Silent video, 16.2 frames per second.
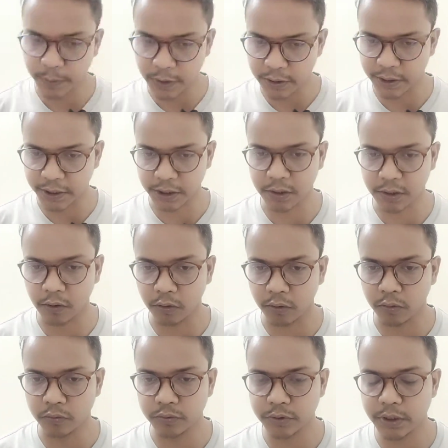part, that is
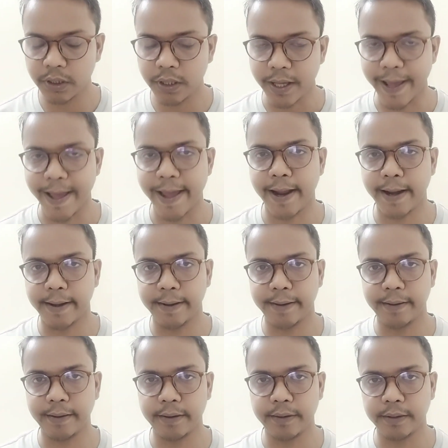conclusion.
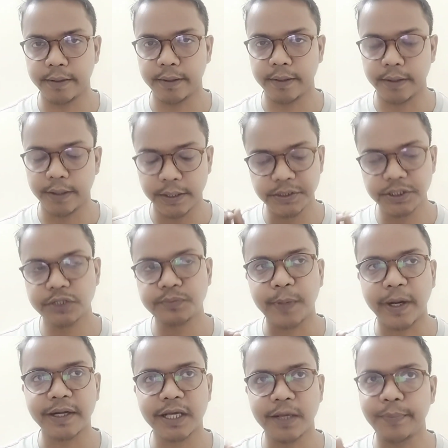And in this
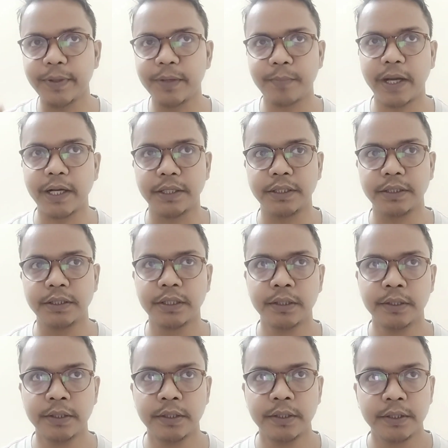part, keep in
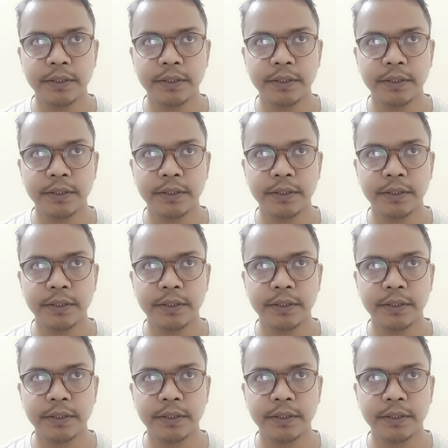mind